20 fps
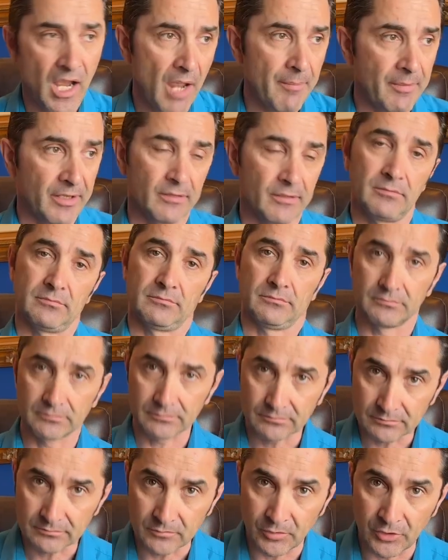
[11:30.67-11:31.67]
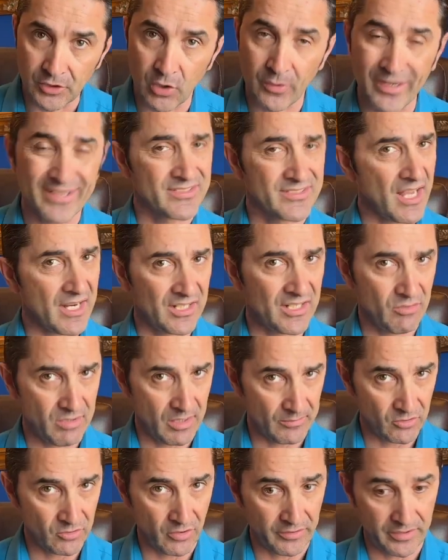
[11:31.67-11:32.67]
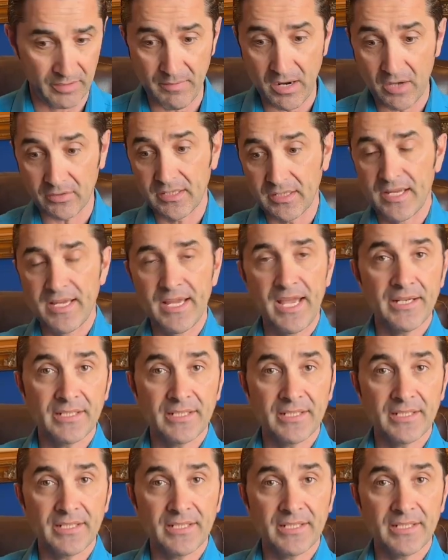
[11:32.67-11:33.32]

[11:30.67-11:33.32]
I mean, we know exactly what I'm talking about.